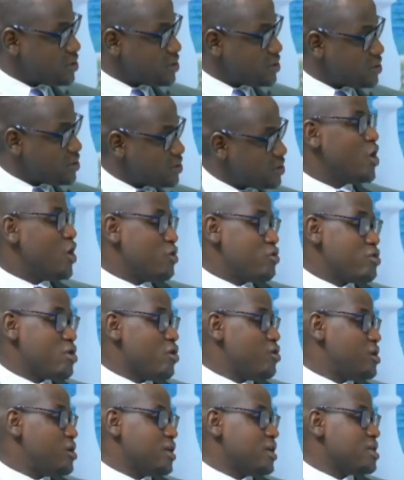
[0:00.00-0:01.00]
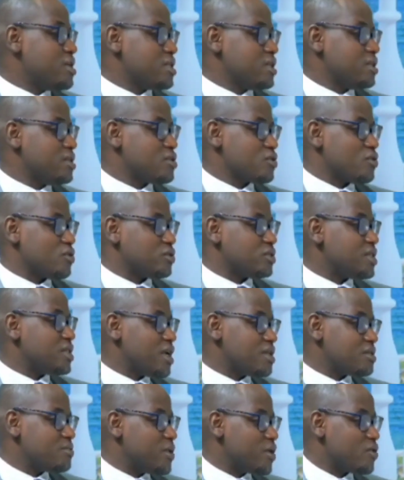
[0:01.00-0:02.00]
or you're only raising these
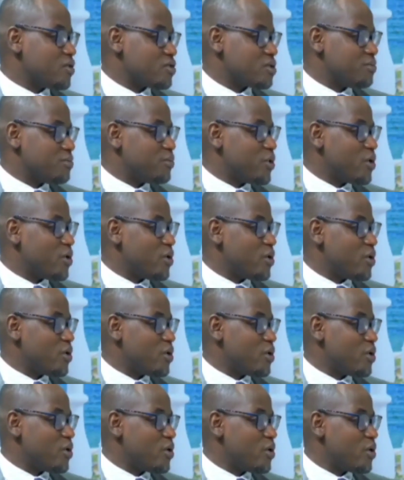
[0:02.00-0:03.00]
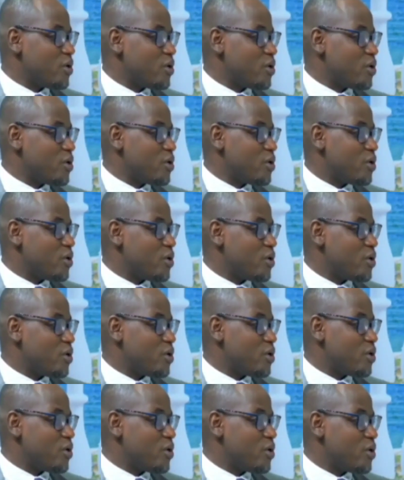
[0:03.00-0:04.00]
concerns because the public,
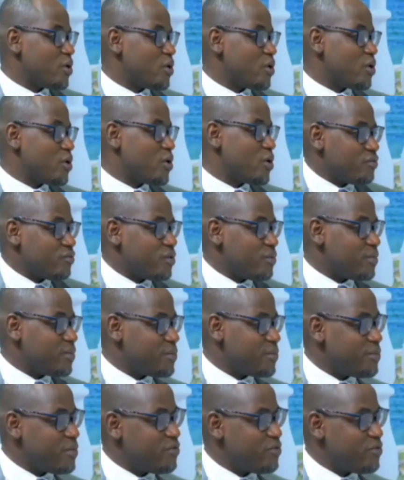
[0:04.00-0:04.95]
the reaction from the